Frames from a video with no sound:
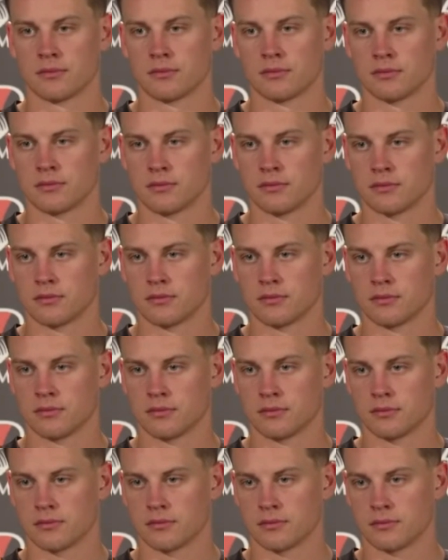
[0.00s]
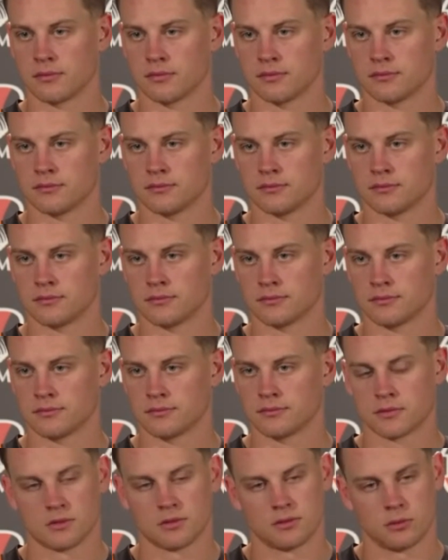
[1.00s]
more two high, especially early in the year?
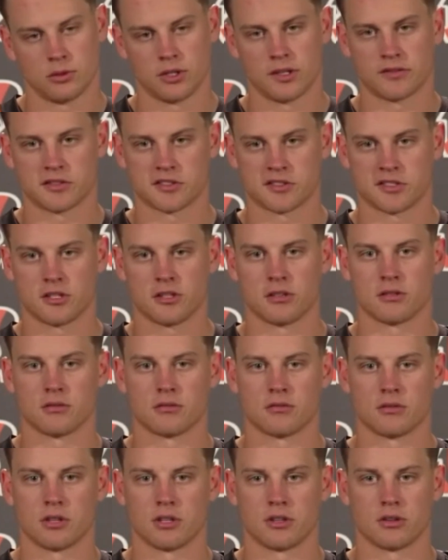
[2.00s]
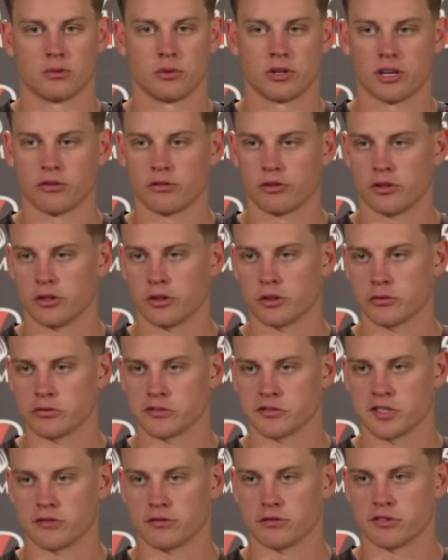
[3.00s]
We'll have to see. I know we got really good
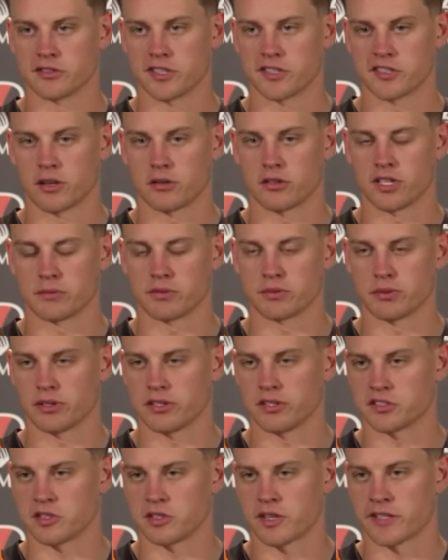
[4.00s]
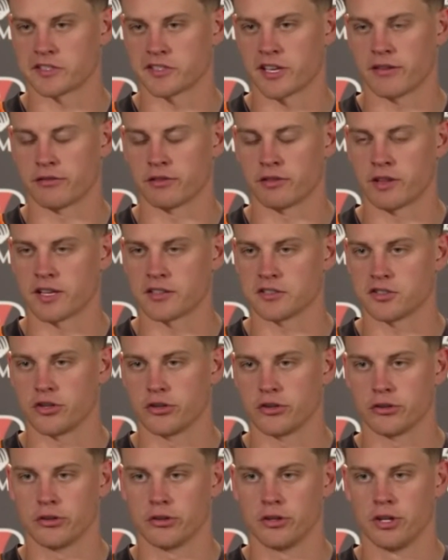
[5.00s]
receivers. That's how teams played us the last half of last
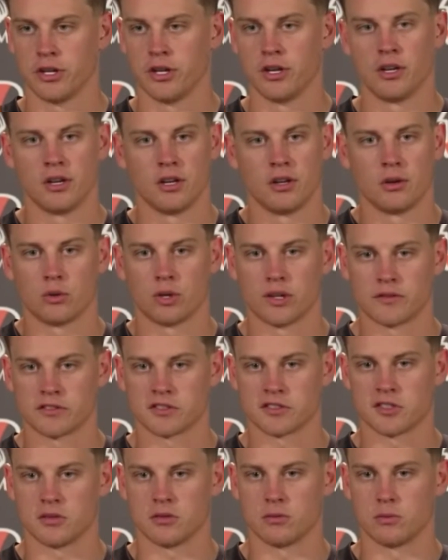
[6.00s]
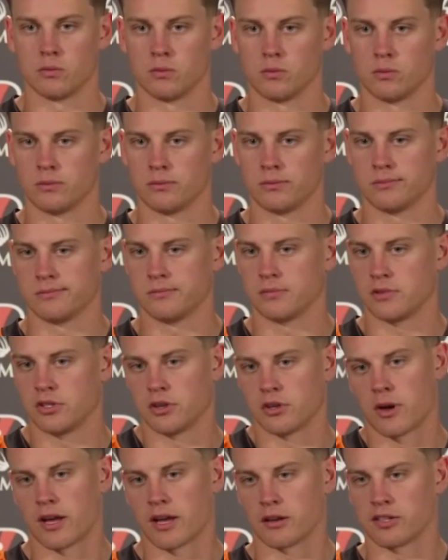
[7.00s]
year. We'll have to see, you
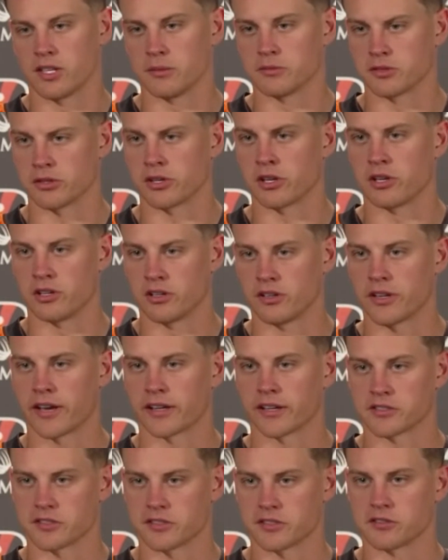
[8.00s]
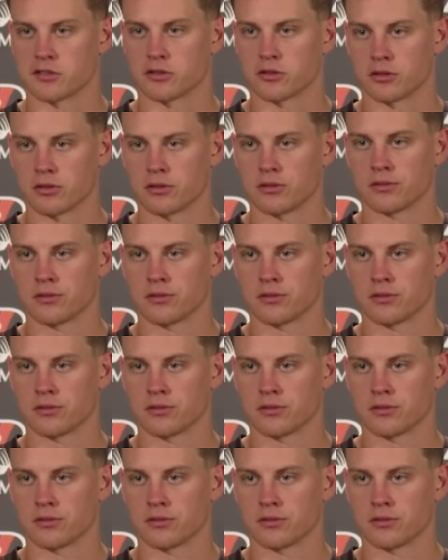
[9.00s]
know, how teams are going to attack us this year.